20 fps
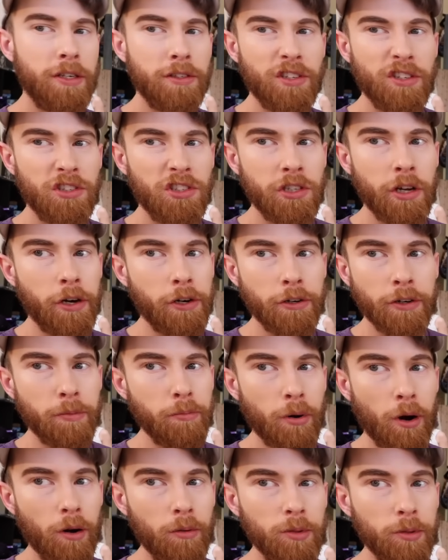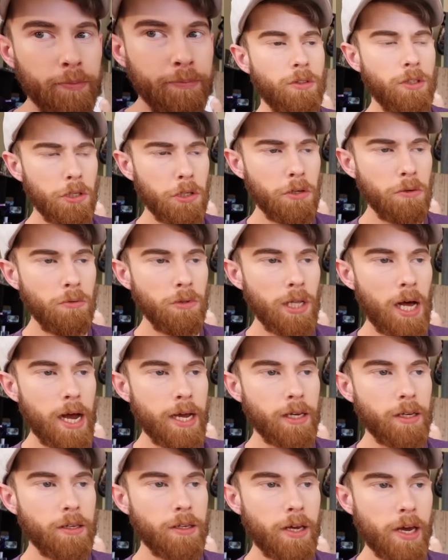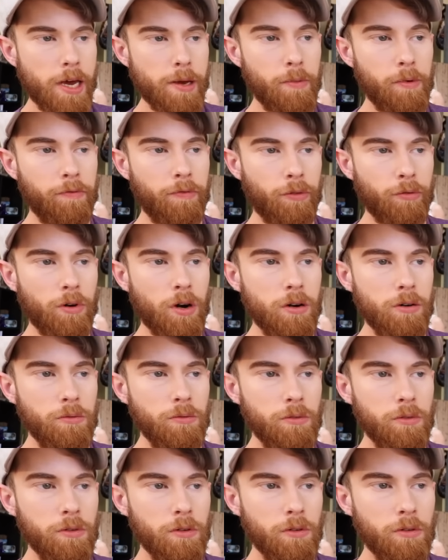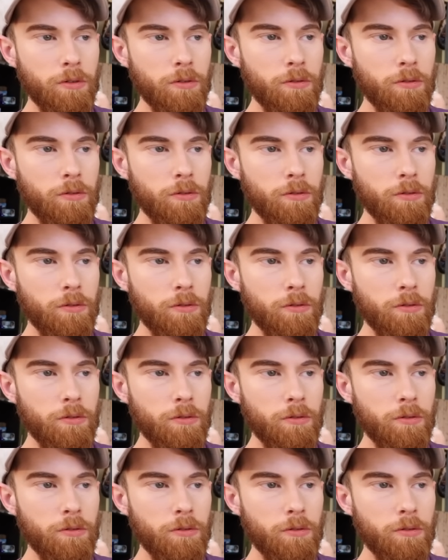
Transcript: She has a stuttering problem. Do you like Game of Thrones?